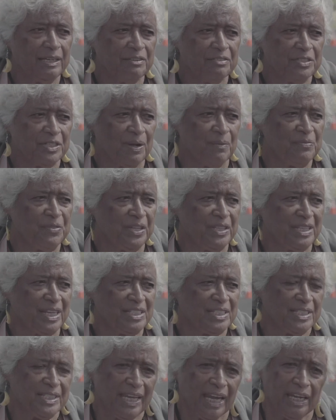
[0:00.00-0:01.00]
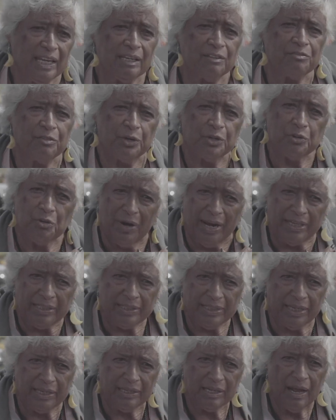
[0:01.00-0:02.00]
of something that's taken for
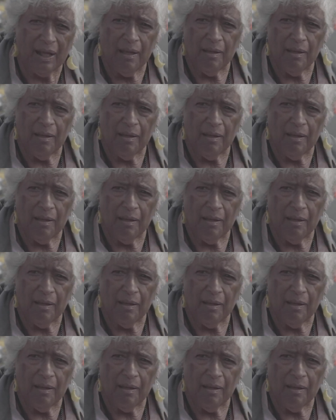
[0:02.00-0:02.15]
granted,